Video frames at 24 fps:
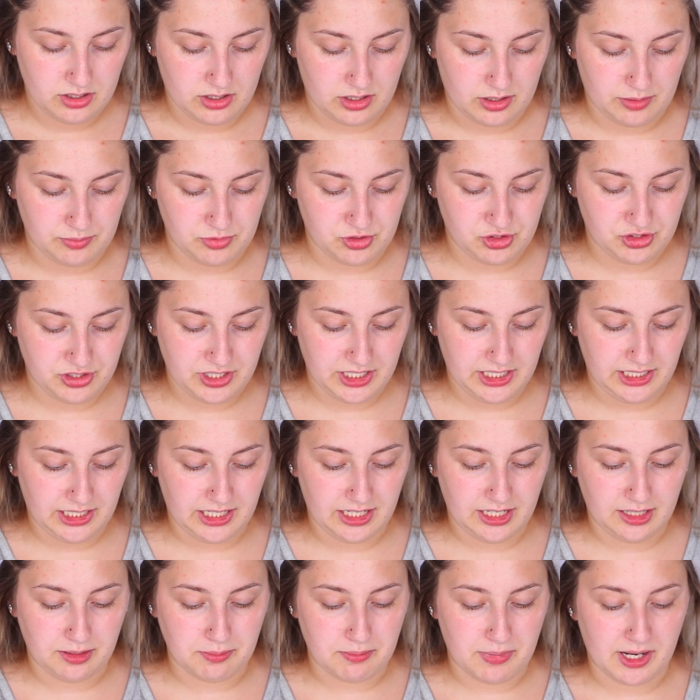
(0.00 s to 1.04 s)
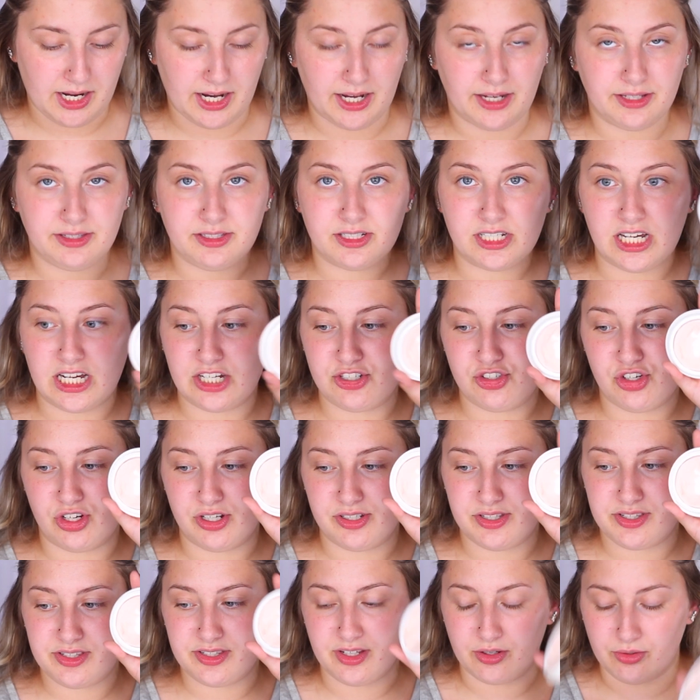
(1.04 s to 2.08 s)
I'm just taking my Tatcha
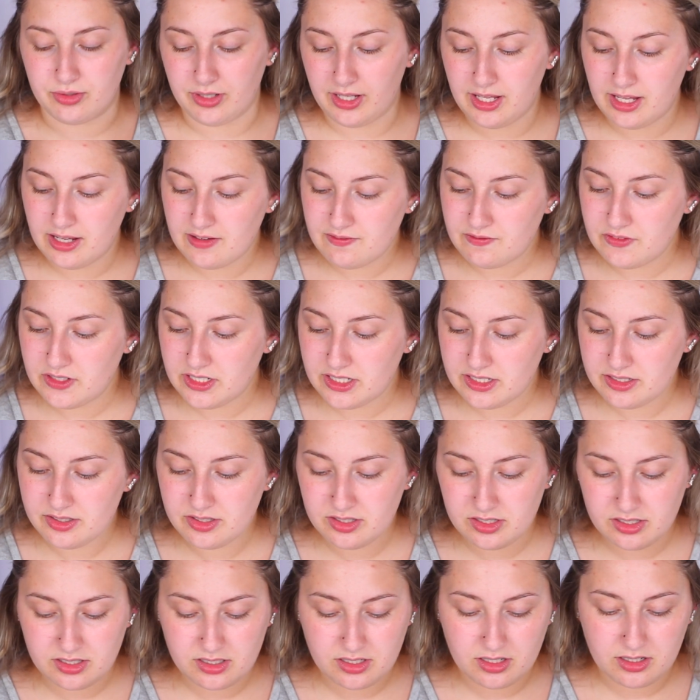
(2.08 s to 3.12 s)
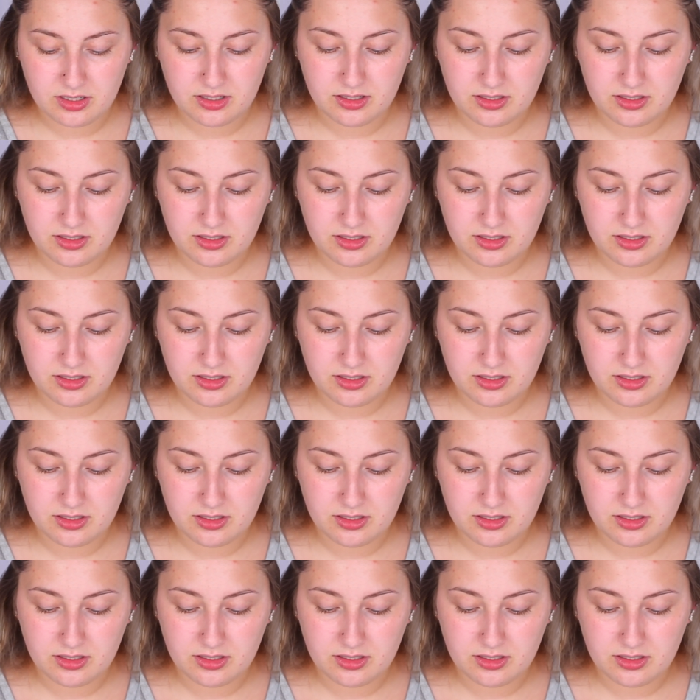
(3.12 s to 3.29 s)
Silk Canvas,